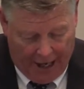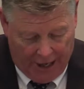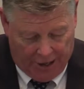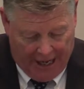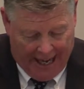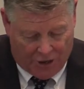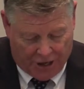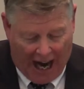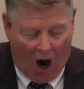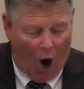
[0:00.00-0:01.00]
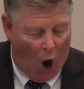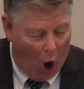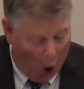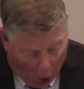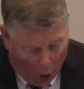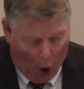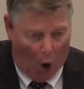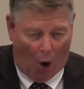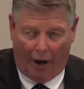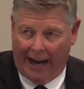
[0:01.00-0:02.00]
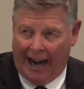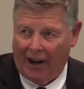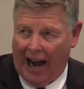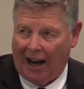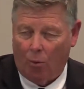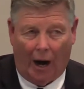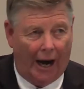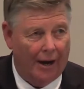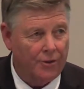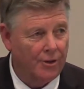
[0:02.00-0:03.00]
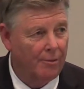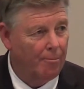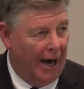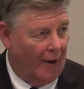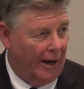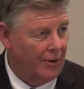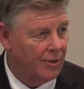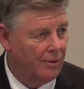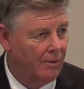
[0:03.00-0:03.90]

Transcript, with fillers: ye shall all and likewise perish.